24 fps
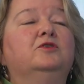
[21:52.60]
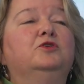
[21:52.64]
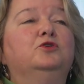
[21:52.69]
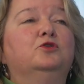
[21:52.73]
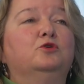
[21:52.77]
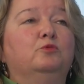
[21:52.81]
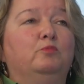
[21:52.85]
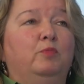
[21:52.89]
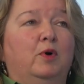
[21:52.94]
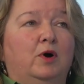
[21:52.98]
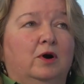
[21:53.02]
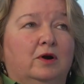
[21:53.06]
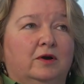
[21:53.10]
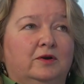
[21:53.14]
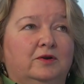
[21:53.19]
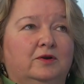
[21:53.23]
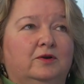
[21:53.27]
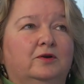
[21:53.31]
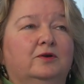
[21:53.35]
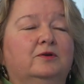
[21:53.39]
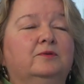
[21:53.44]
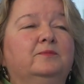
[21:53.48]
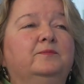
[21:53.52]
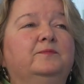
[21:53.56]
your
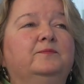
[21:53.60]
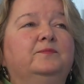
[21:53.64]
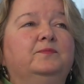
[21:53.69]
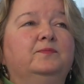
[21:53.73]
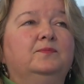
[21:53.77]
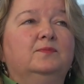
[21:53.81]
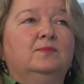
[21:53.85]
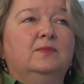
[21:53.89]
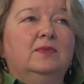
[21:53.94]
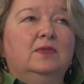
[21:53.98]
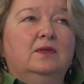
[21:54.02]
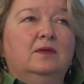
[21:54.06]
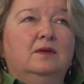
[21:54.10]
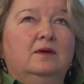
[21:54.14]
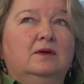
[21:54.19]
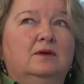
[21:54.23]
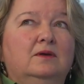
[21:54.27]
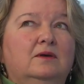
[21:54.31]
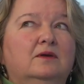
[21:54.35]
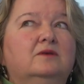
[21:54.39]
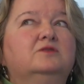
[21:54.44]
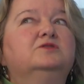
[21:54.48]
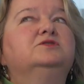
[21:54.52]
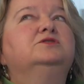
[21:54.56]
partner.
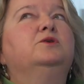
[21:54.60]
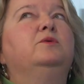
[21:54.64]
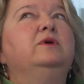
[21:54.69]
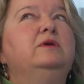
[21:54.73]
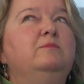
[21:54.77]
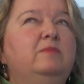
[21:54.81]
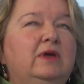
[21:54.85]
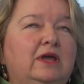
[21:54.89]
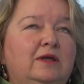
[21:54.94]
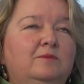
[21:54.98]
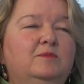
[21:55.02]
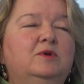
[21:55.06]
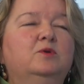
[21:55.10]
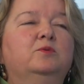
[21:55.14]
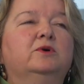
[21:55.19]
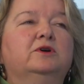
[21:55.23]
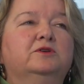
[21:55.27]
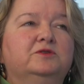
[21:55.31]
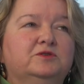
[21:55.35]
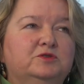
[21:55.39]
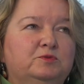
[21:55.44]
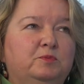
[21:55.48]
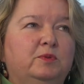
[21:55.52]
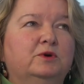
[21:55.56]
So he made me
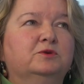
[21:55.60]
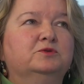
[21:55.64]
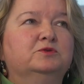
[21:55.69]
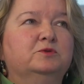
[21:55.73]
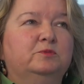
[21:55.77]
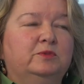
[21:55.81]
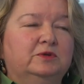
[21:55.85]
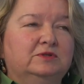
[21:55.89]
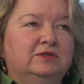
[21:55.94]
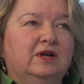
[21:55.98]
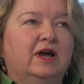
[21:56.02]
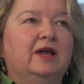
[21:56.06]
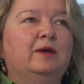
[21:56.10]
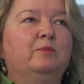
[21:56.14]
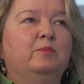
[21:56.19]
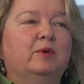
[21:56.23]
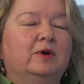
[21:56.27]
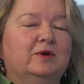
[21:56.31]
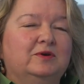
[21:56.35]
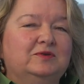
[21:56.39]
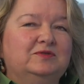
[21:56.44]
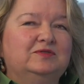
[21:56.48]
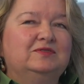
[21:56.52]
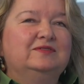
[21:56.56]
wear disposable
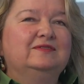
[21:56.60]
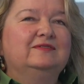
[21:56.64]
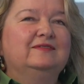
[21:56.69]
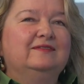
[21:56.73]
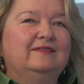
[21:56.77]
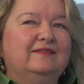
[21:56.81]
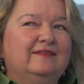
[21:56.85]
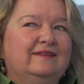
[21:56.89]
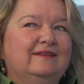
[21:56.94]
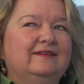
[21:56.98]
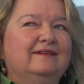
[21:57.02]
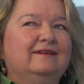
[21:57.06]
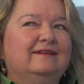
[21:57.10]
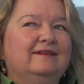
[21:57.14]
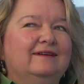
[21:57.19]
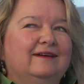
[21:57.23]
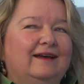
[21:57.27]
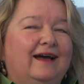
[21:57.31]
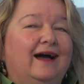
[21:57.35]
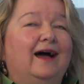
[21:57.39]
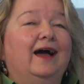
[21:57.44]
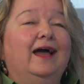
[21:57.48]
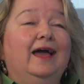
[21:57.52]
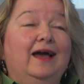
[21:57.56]
diapers.
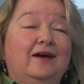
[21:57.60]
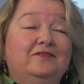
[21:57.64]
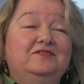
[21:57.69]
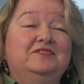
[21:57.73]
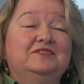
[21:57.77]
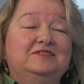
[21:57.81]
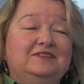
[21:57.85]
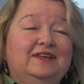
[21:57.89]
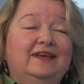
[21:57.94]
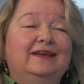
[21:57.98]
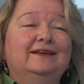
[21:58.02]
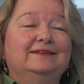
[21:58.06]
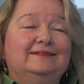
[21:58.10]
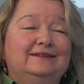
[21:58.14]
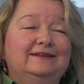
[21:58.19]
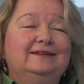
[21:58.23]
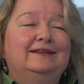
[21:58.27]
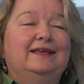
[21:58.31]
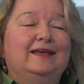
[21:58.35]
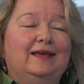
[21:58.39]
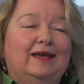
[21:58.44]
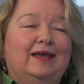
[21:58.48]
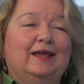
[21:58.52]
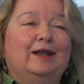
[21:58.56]
I have to say, it
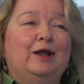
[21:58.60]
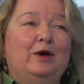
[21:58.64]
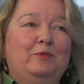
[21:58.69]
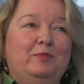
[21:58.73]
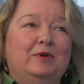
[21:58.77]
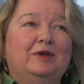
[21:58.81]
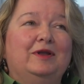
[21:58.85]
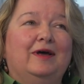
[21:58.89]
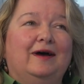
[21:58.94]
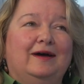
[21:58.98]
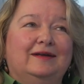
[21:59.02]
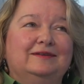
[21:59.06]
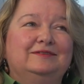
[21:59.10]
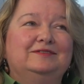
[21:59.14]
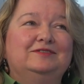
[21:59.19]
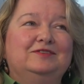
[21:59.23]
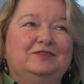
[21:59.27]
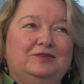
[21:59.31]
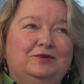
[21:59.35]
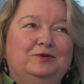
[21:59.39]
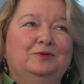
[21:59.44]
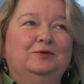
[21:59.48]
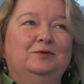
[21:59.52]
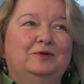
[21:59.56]
did kick it up a
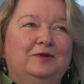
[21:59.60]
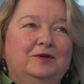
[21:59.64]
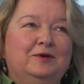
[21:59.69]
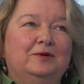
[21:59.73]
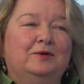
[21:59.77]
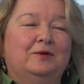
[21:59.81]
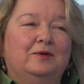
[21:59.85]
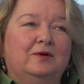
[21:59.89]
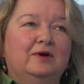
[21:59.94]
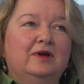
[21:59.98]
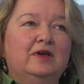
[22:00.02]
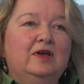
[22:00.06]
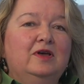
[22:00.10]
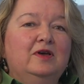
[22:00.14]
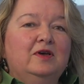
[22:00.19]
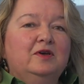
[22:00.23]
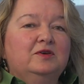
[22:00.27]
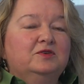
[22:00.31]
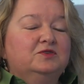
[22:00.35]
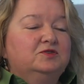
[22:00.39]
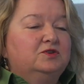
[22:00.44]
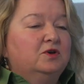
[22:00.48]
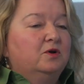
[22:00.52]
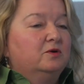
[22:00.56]
notch. Who knew?
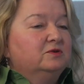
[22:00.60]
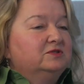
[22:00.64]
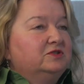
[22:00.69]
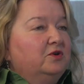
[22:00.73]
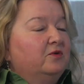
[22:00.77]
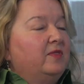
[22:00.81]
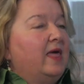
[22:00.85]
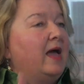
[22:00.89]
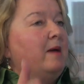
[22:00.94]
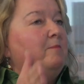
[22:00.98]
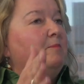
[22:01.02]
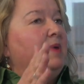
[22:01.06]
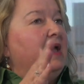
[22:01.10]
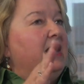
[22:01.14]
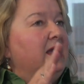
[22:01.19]
So that